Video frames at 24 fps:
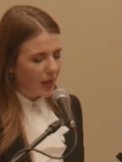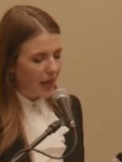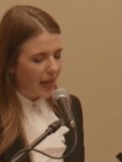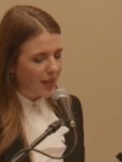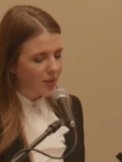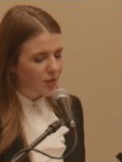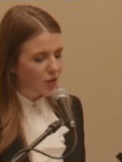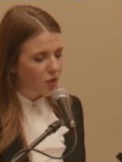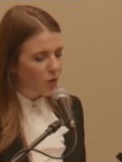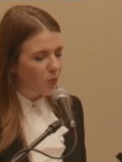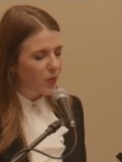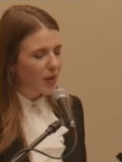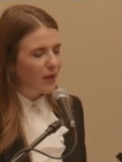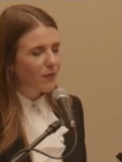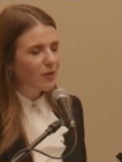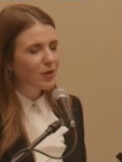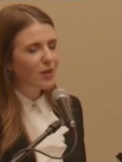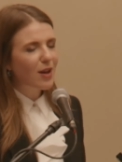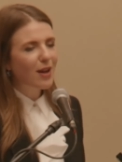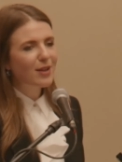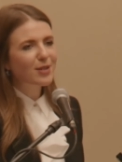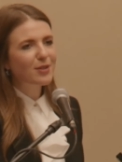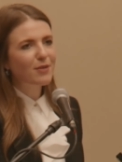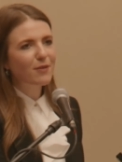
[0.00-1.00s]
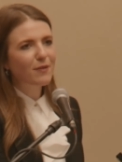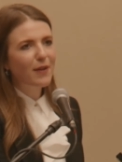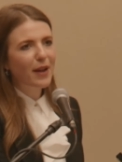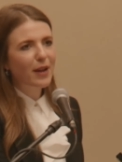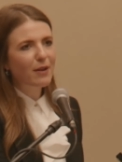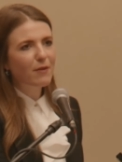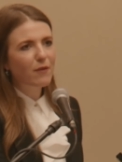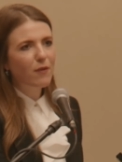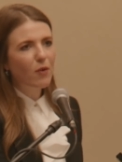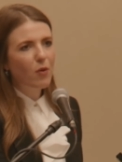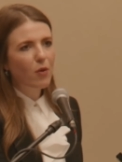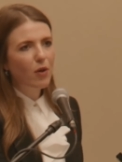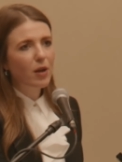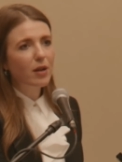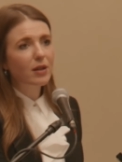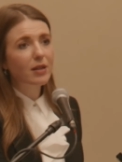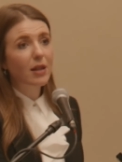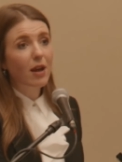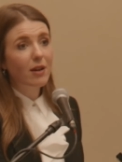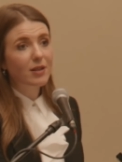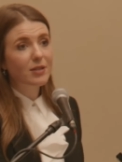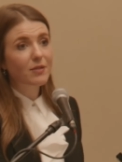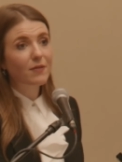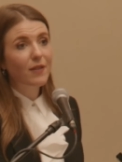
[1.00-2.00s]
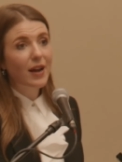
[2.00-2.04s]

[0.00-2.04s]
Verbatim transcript: And so we have a lot to fight for and a lot